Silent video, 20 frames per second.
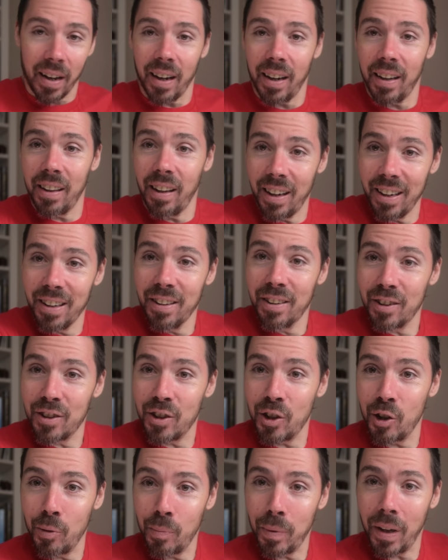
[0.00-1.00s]
I like the
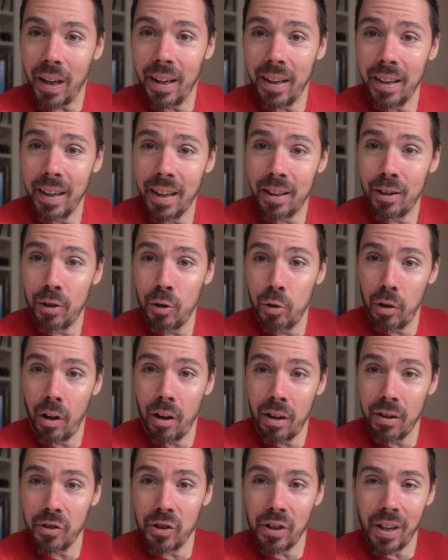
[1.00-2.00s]
tube light, and
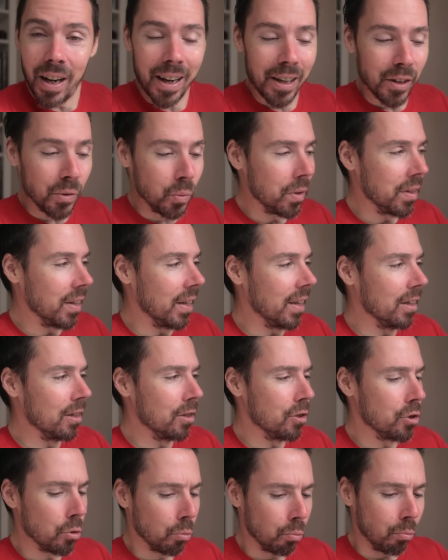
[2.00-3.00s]
Ulanzi has one
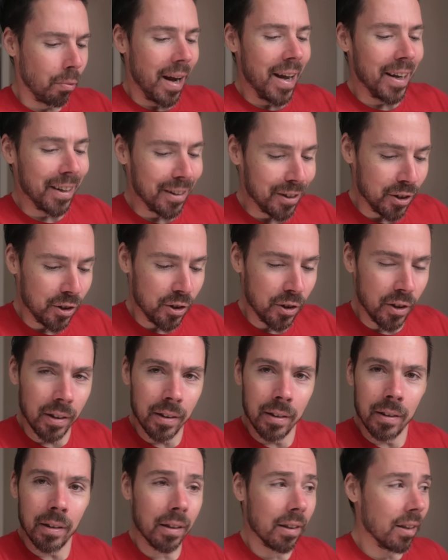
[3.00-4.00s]
that directs
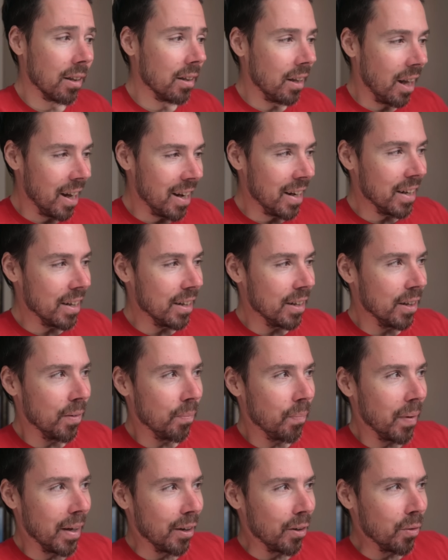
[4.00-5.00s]
the light
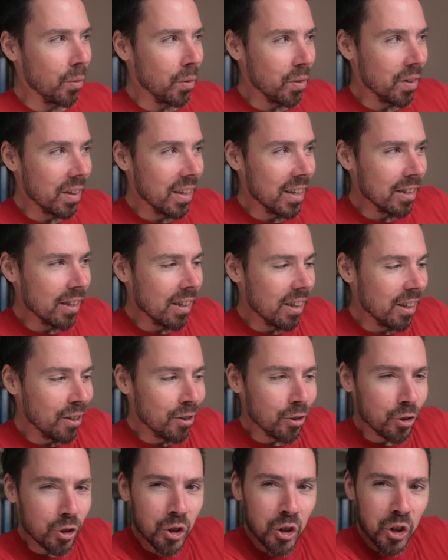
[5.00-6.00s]
better with these
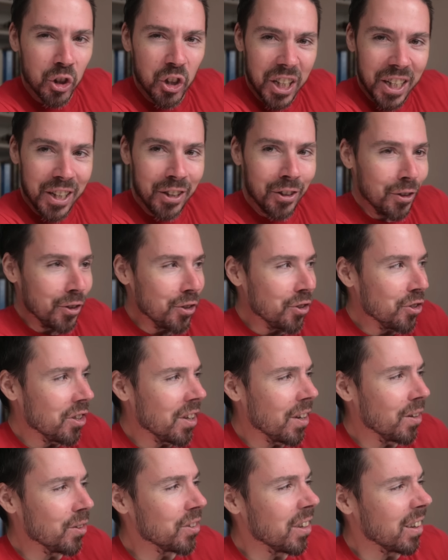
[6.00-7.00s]
little shields.
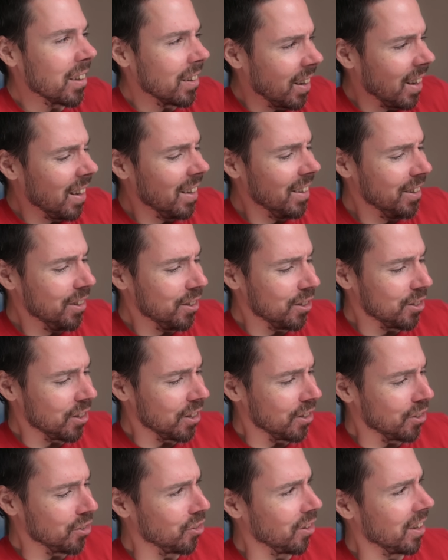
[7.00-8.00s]
And I was like, that looks
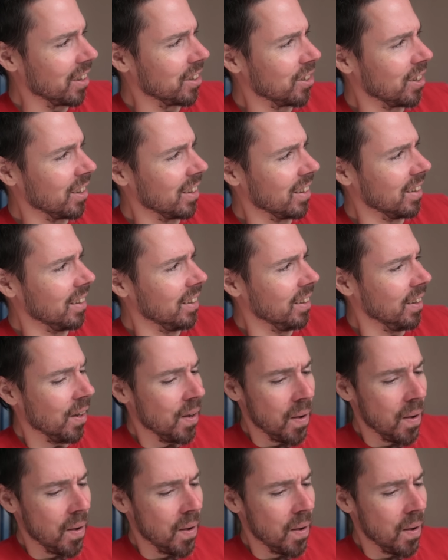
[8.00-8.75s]
interesting.